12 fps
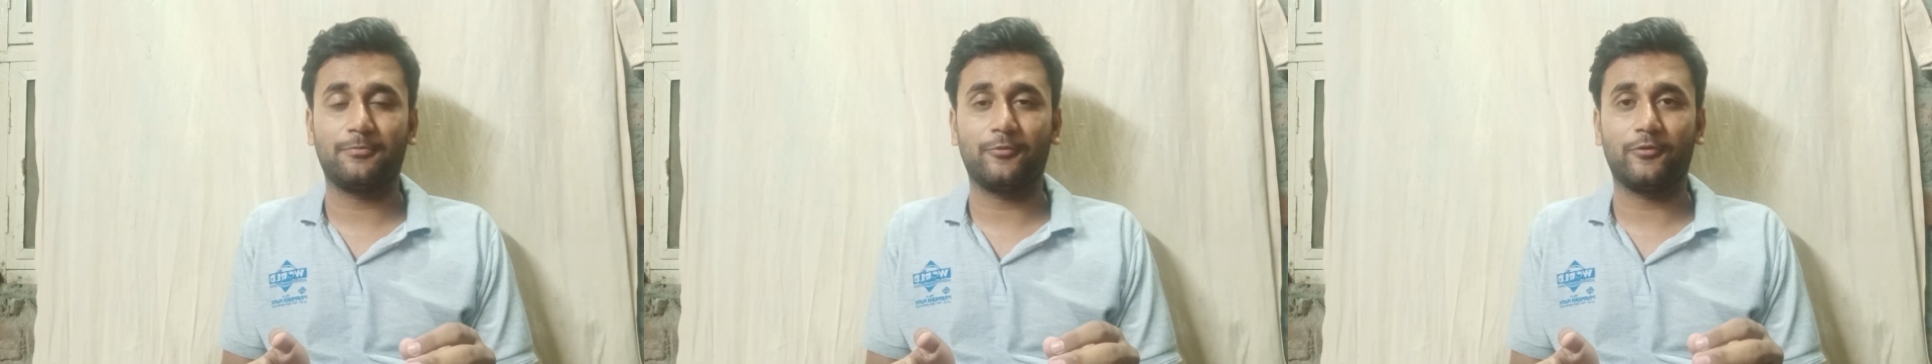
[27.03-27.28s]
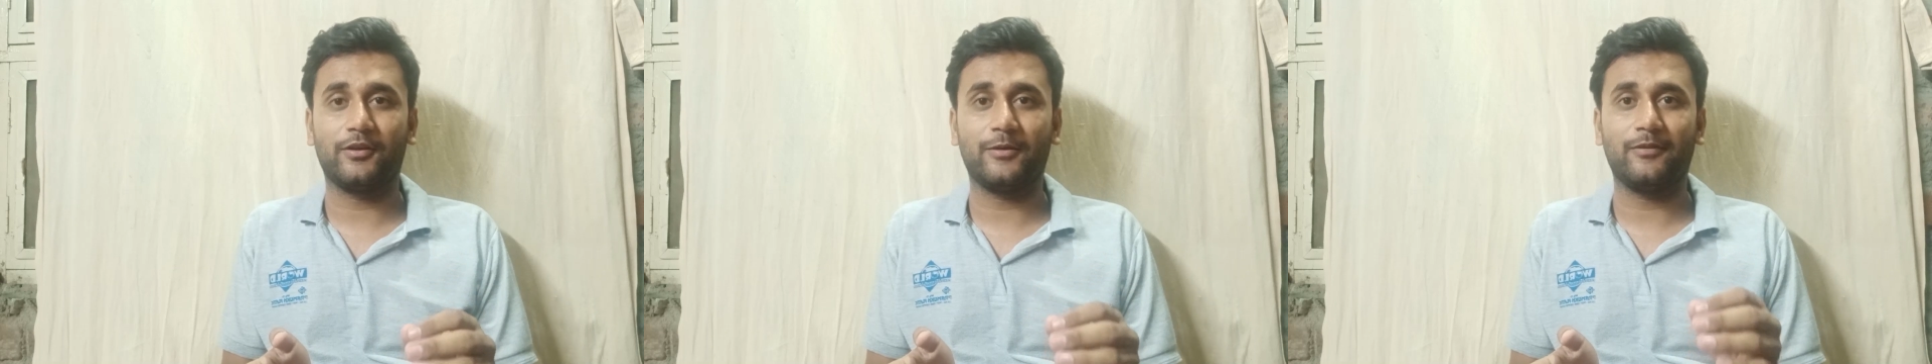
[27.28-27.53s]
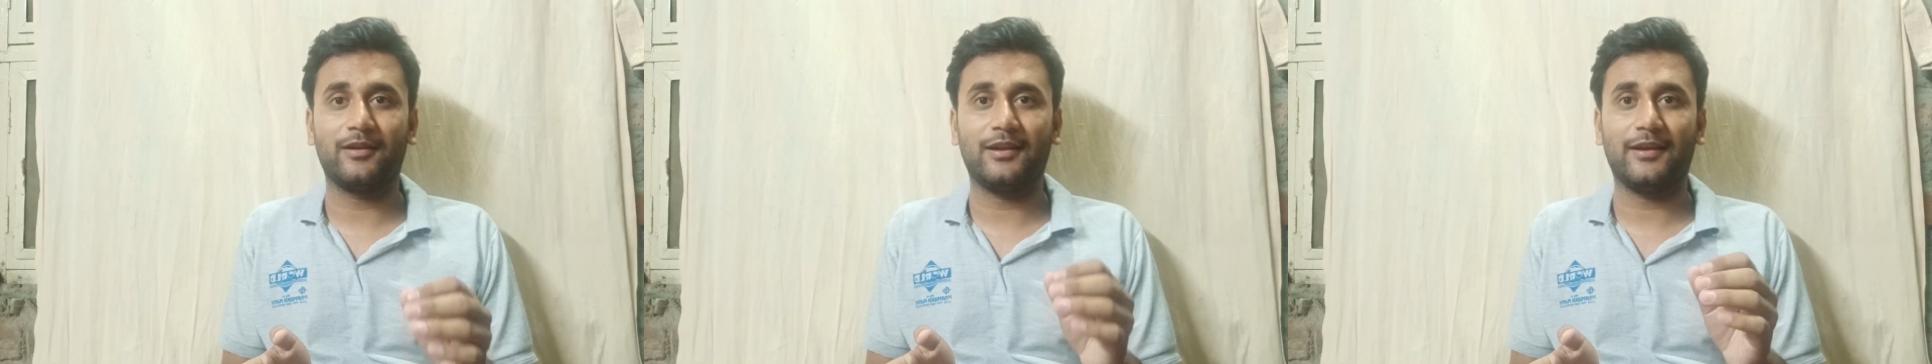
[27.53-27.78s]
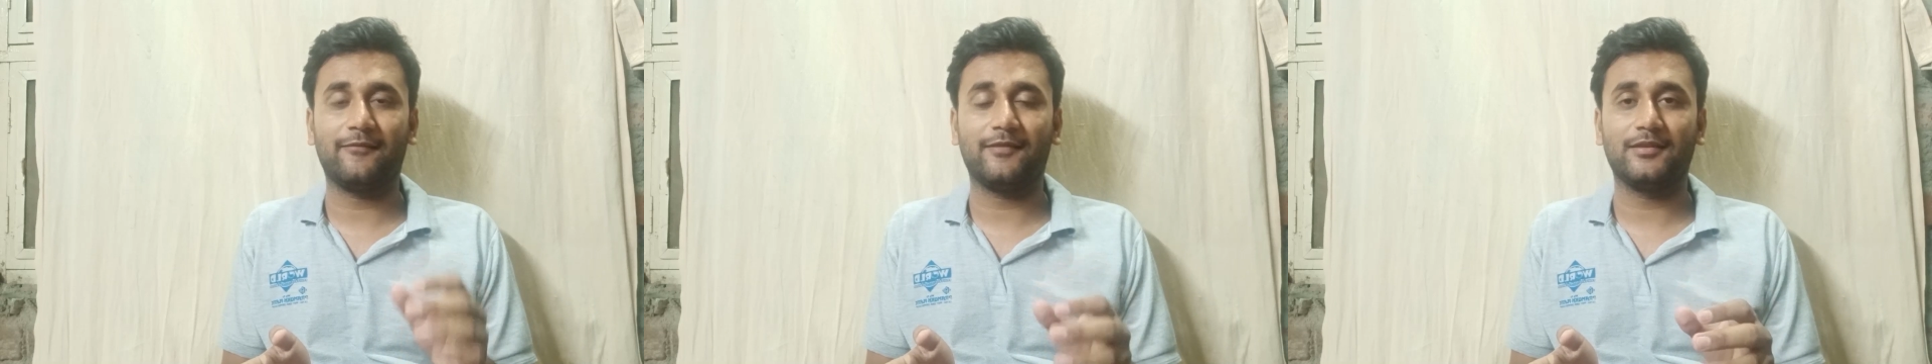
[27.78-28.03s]
programming
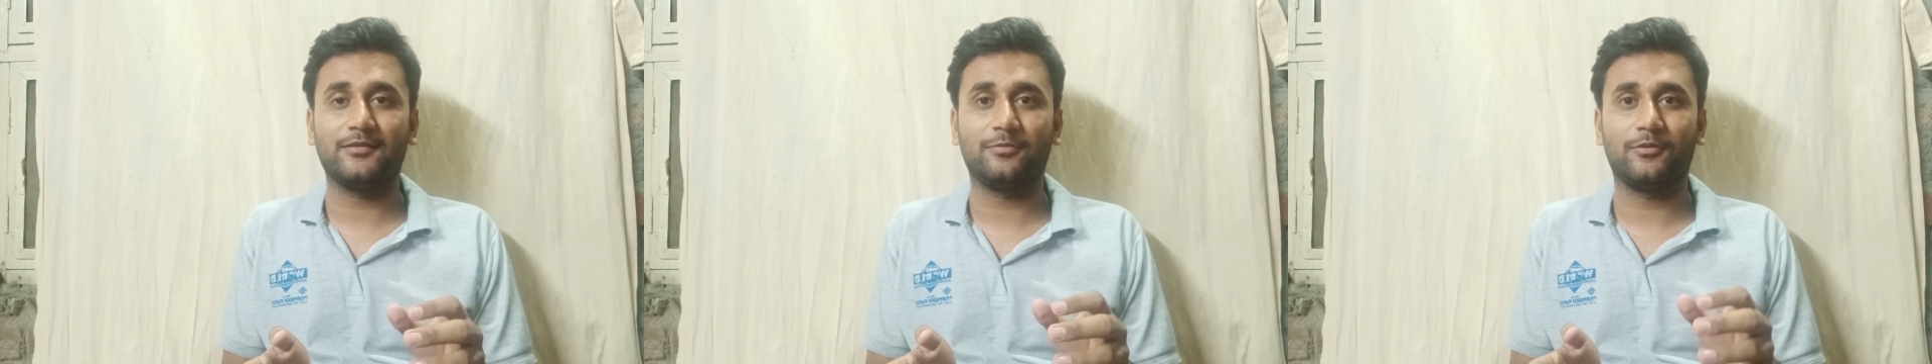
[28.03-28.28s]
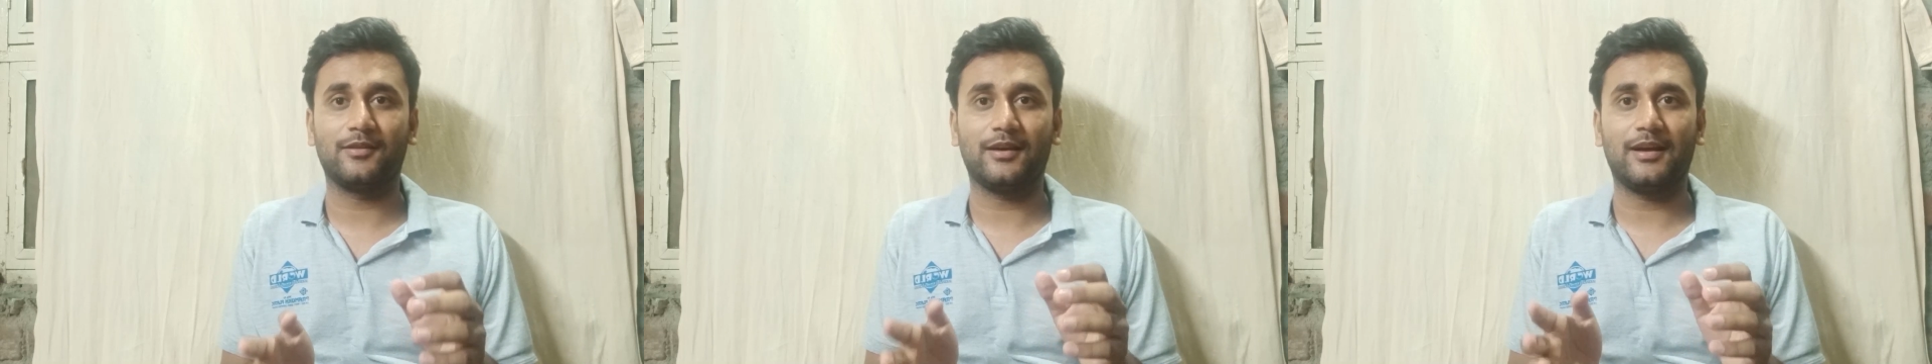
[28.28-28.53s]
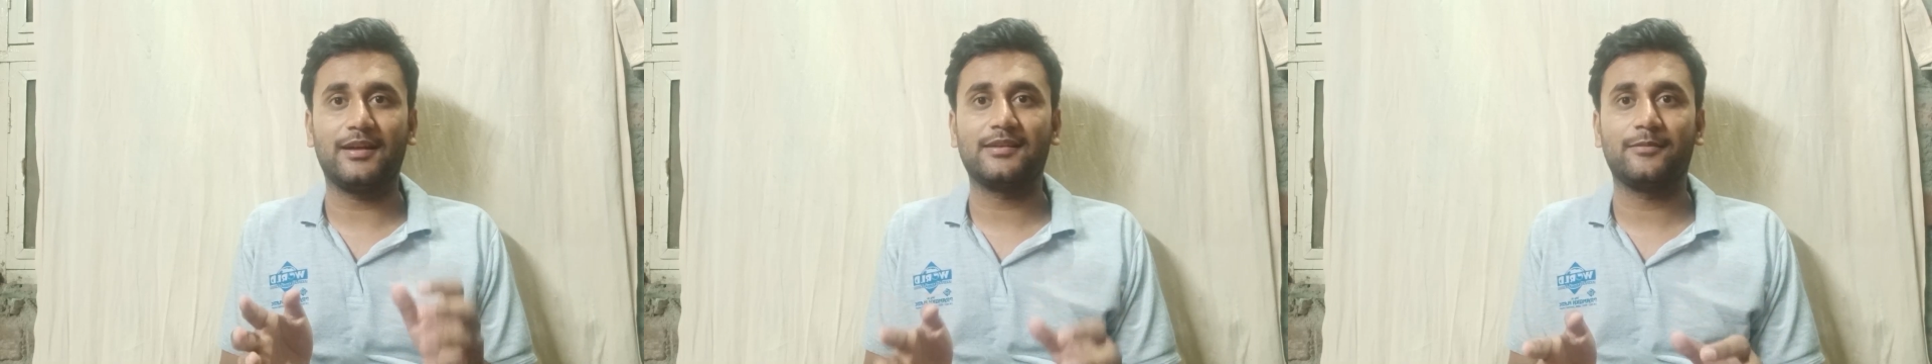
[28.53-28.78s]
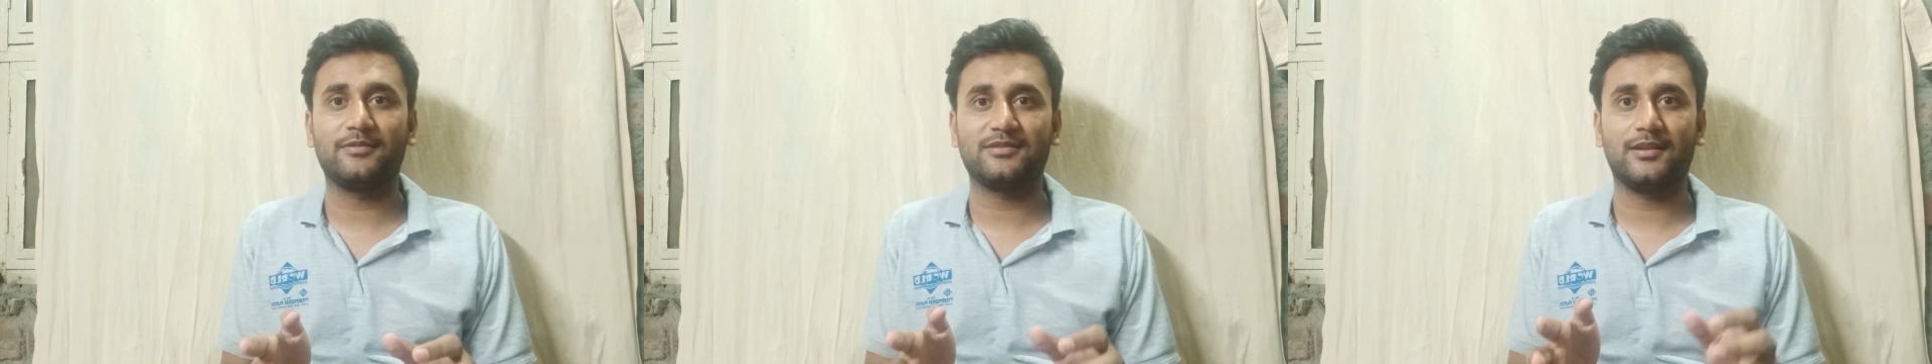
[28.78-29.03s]
language for the
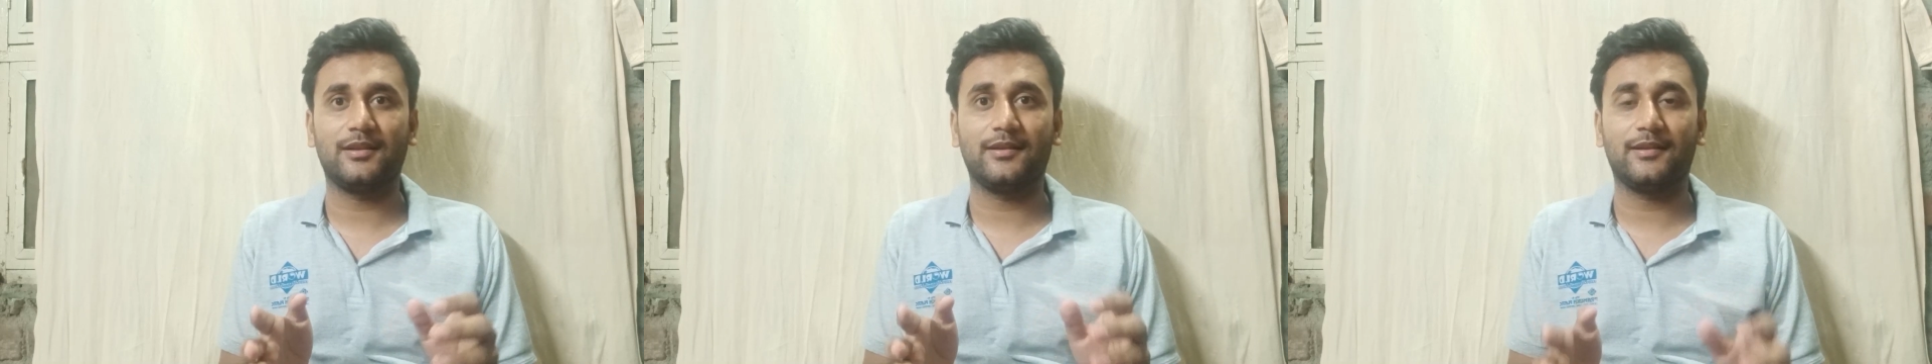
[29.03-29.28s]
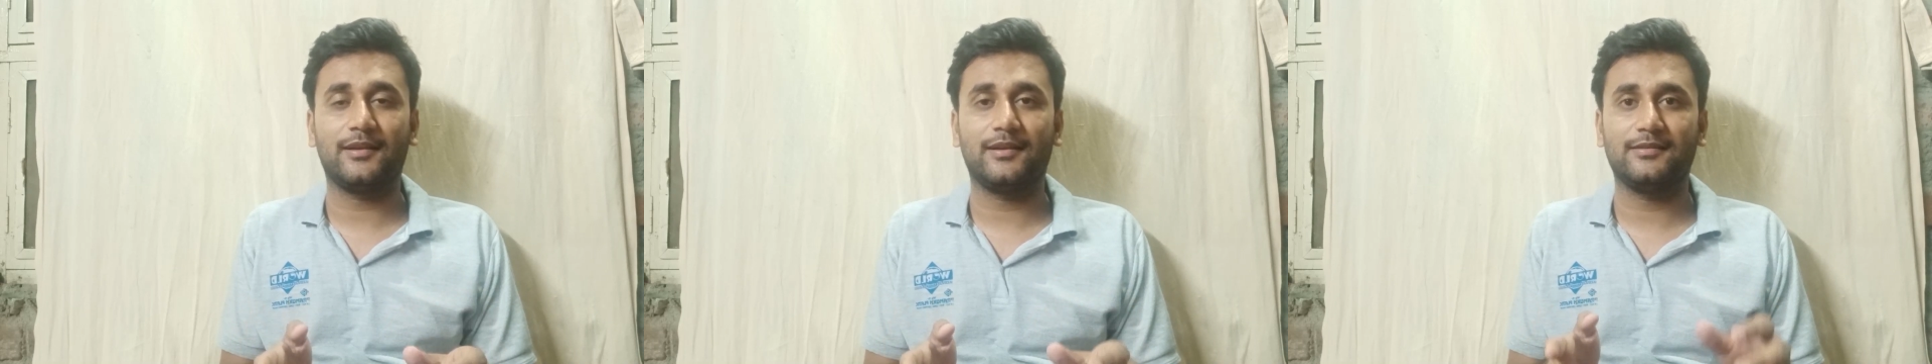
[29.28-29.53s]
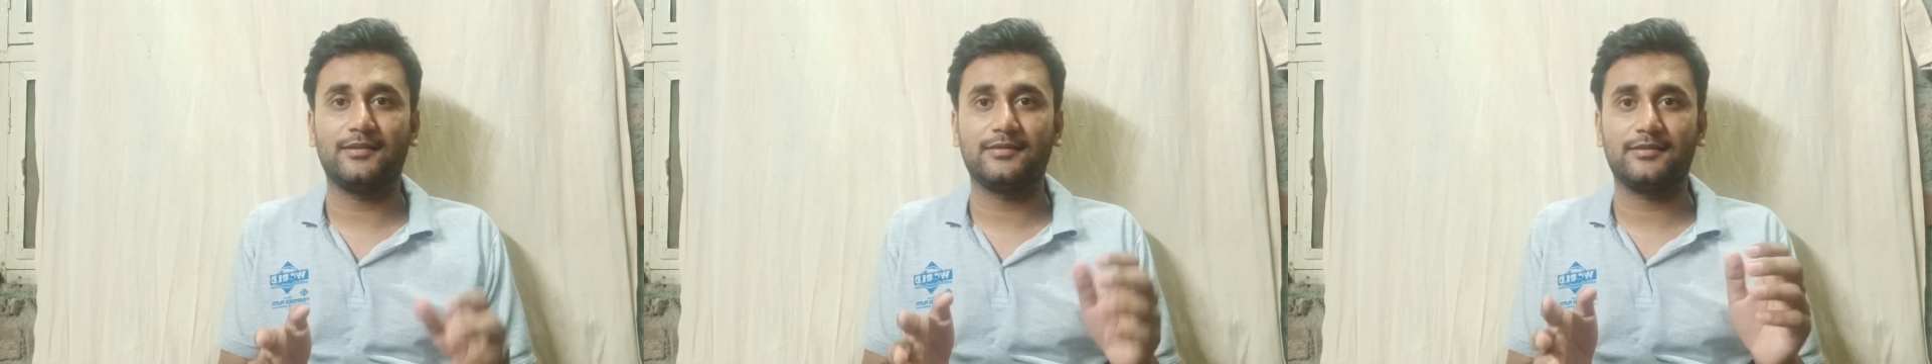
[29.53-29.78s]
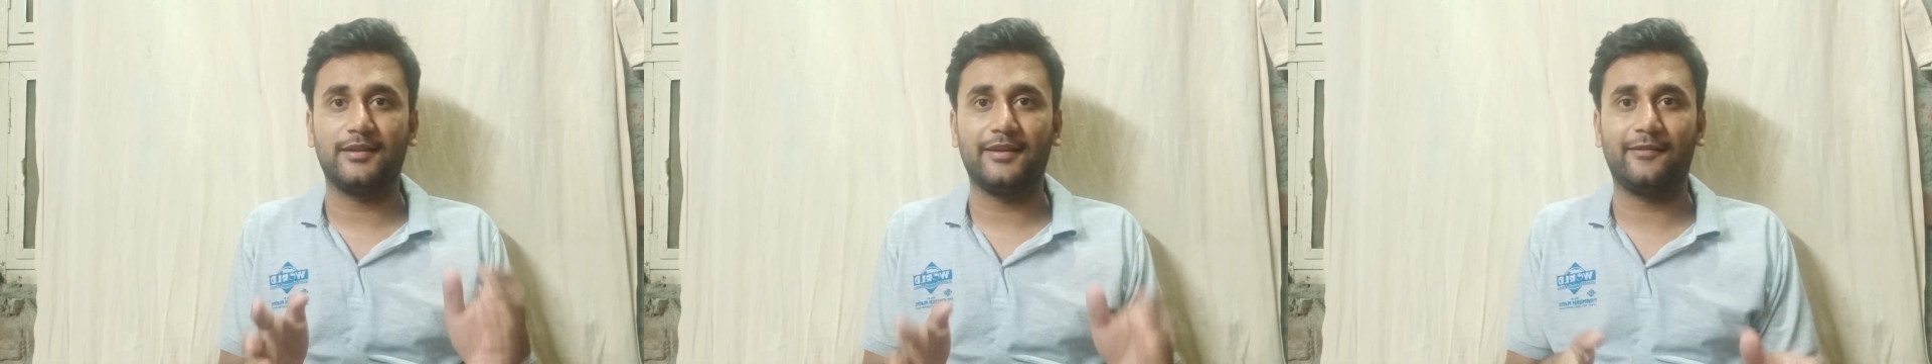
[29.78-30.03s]
artificial
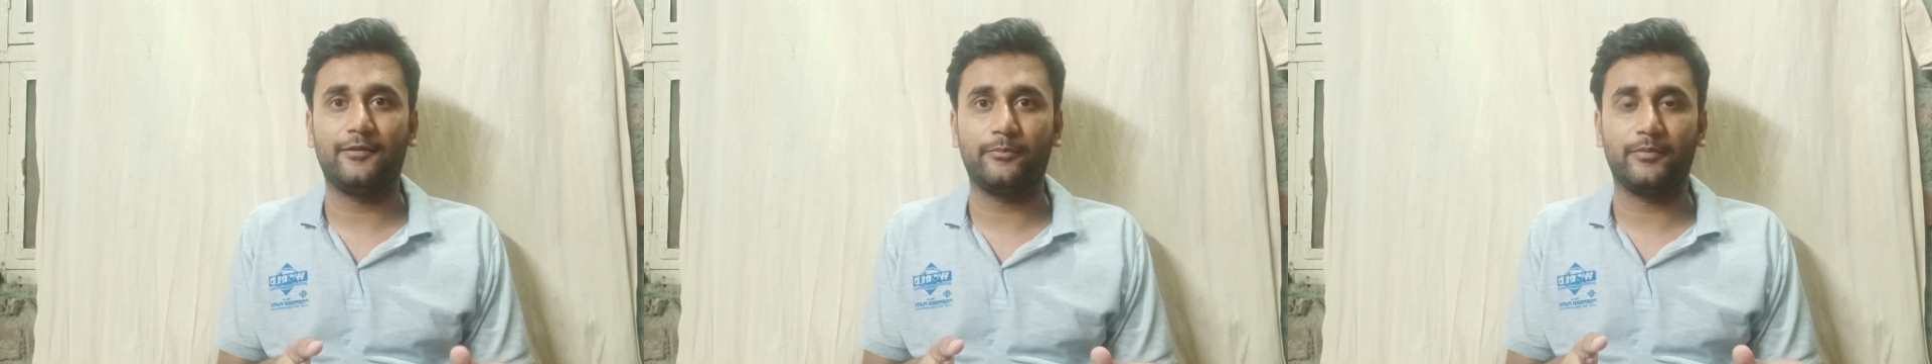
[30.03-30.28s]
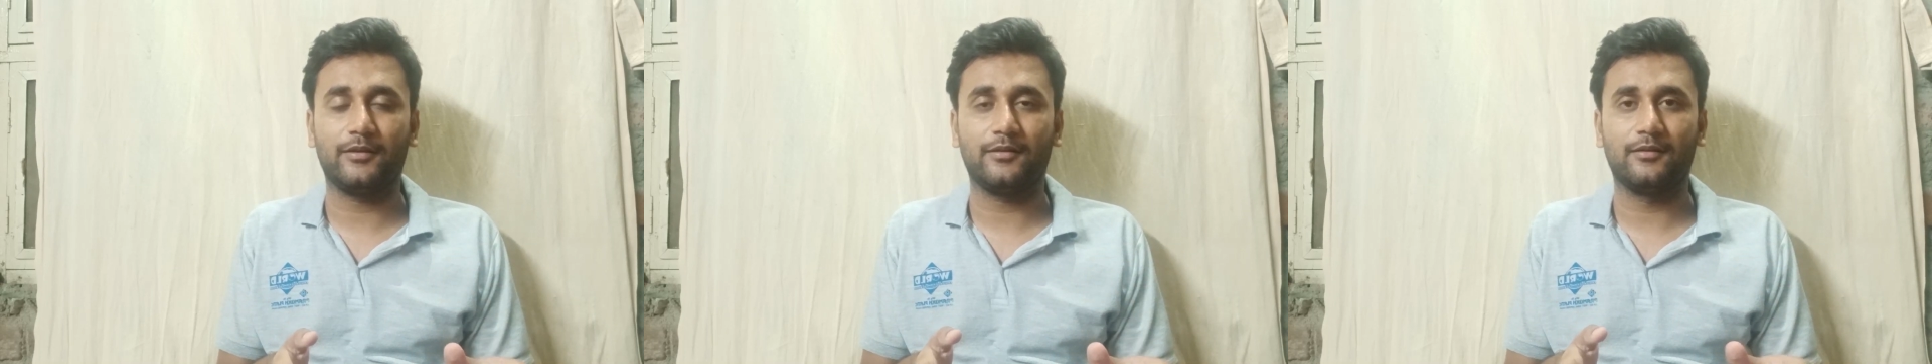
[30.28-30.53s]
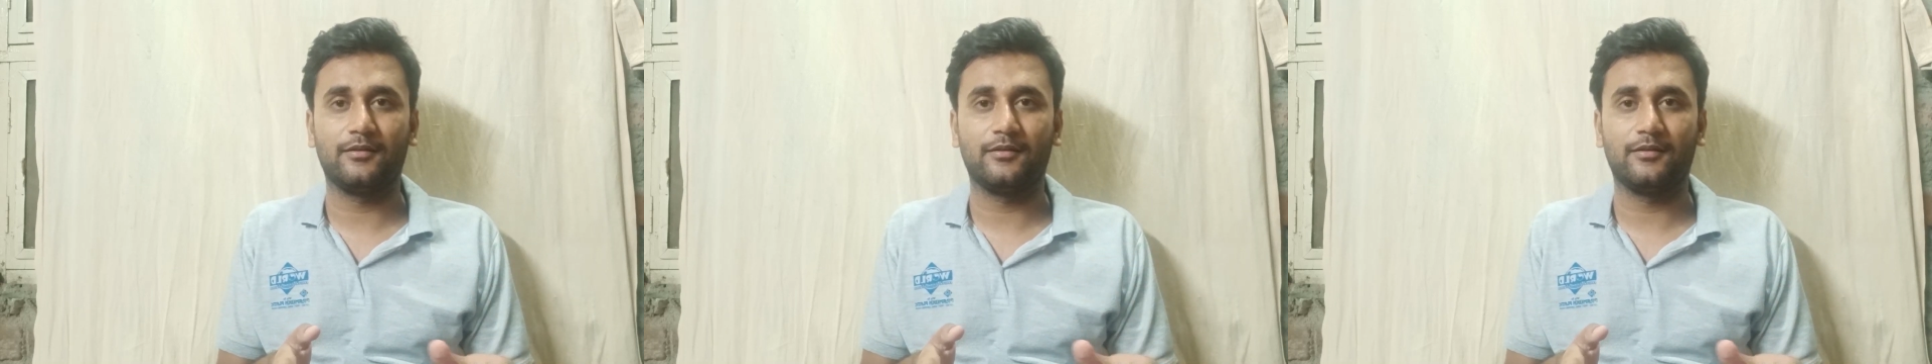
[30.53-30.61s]
intelligence development.